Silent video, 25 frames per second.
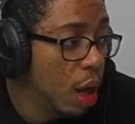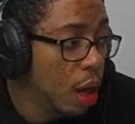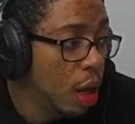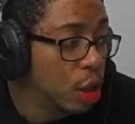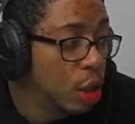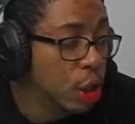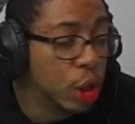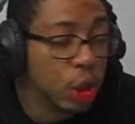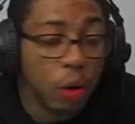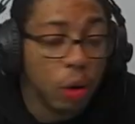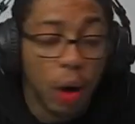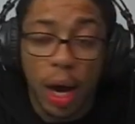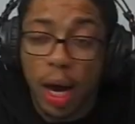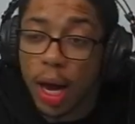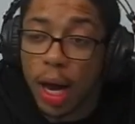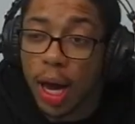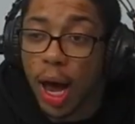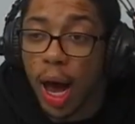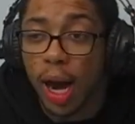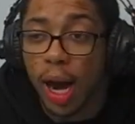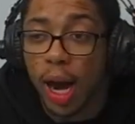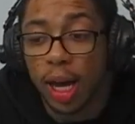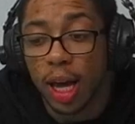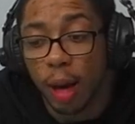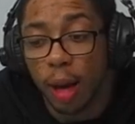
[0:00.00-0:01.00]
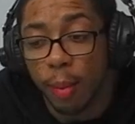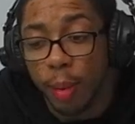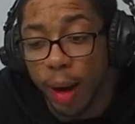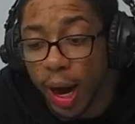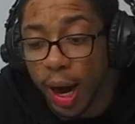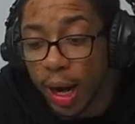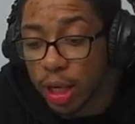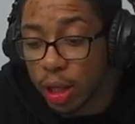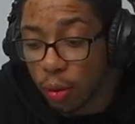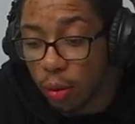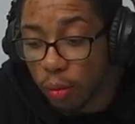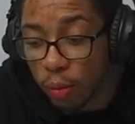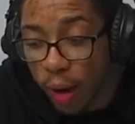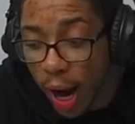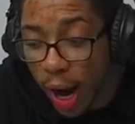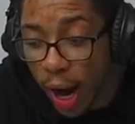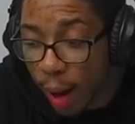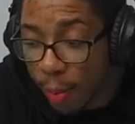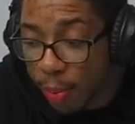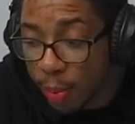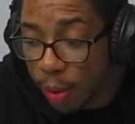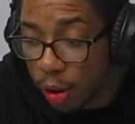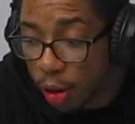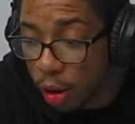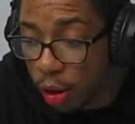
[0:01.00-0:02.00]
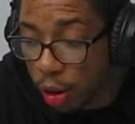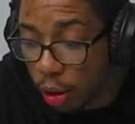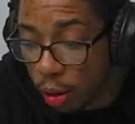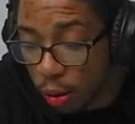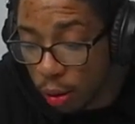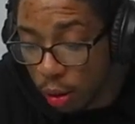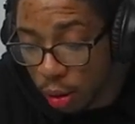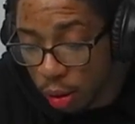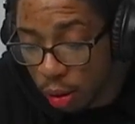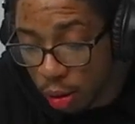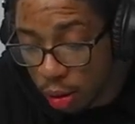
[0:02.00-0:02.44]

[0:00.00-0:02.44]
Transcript: Drake got to get back to rapping, dude.